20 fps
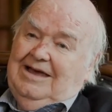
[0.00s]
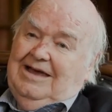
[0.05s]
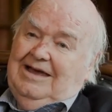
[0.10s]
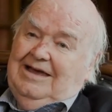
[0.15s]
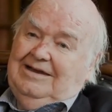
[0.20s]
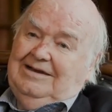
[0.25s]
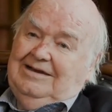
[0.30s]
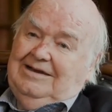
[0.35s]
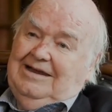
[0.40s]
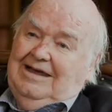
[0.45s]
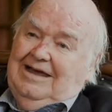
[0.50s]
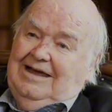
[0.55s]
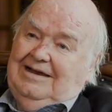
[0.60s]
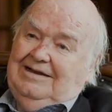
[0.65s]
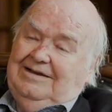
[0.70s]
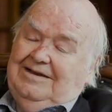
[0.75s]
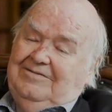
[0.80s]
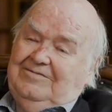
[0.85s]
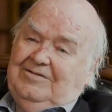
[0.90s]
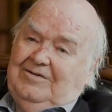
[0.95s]
And
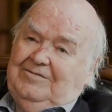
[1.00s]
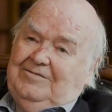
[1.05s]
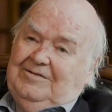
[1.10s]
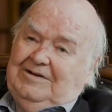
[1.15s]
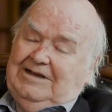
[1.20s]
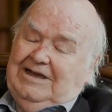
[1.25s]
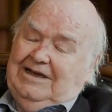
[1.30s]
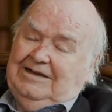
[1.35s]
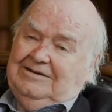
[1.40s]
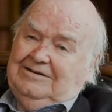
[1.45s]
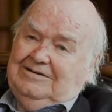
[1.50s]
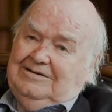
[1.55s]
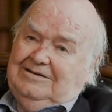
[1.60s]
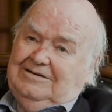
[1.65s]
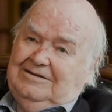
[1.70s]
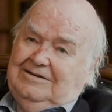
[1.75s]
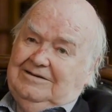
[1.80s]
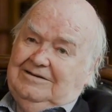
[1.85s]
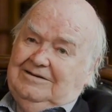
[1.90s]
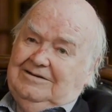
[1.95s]
I'll never forget
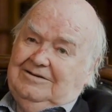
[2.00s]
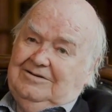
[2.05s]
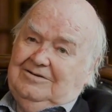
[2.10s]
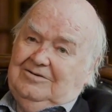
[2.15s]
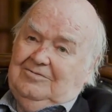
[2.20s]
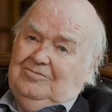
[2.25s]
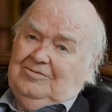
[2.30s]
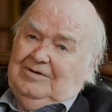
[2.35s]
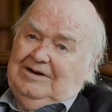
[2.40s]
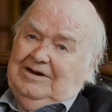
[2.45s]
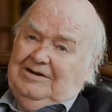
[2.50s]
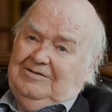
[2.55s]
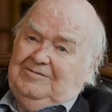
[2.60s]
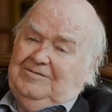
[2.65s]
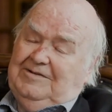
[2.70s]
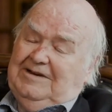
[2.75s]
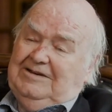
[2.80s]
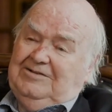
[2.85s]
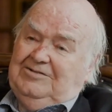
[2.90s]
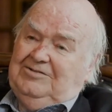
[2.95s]
when I'd
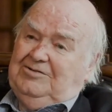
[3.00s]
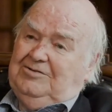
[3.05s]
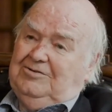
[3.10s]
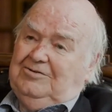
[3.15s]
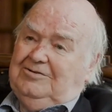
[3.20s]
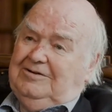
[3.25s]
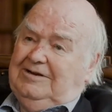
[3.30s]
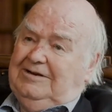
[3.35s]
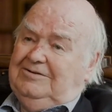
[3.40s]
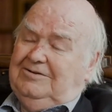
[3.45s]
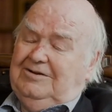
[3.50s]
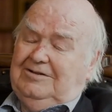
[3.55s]
finished talking